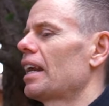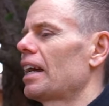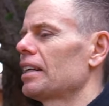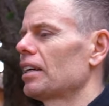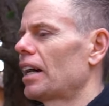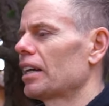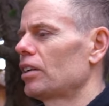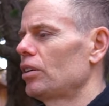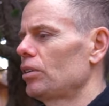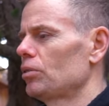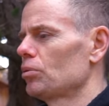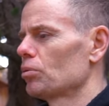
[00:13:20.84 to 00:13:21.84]
And I
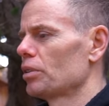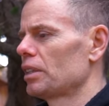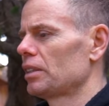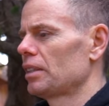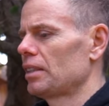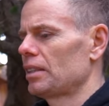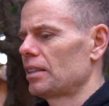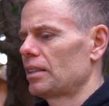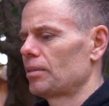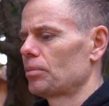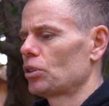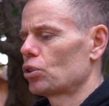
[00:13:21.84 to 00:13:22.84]
couldn't really
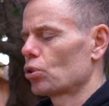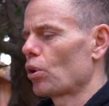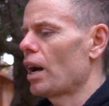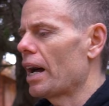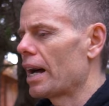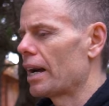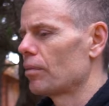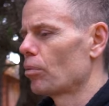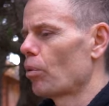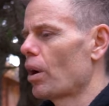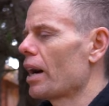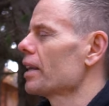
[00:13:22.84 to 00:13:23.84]

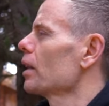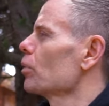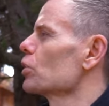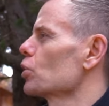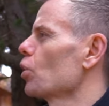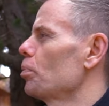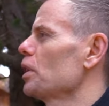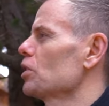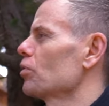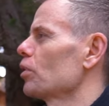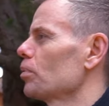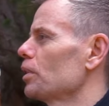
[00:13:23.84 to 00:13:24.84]
describe why that was so
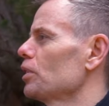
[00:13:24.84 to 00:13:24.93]
peaceful,